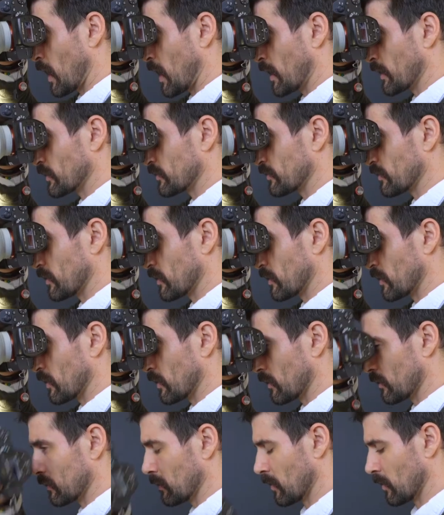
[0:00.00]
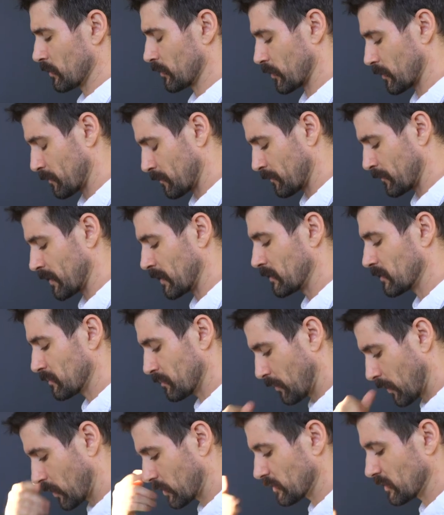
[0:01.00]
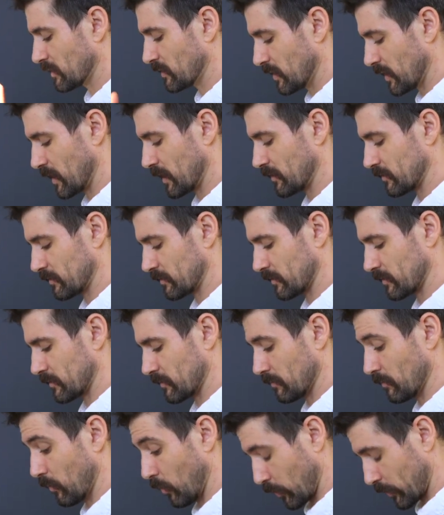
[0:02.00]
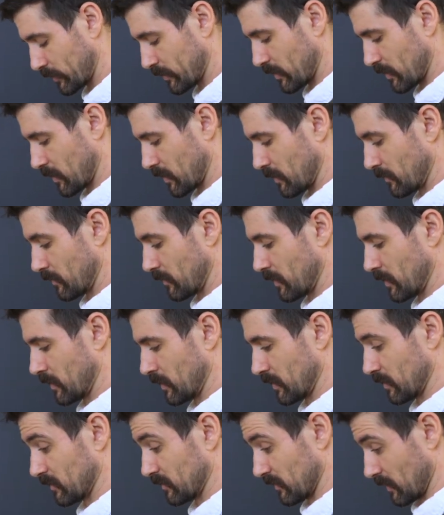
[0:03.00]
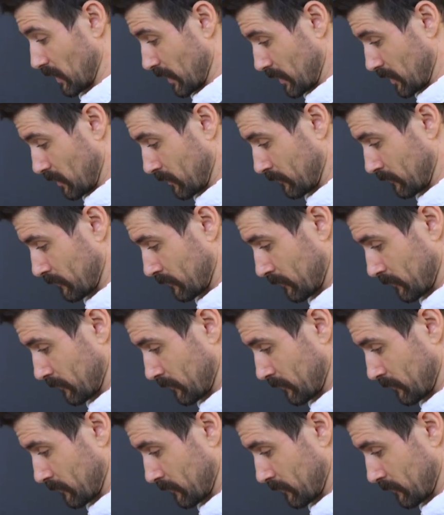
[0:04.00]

Honestly, the longer, the part that takes more time is lighting.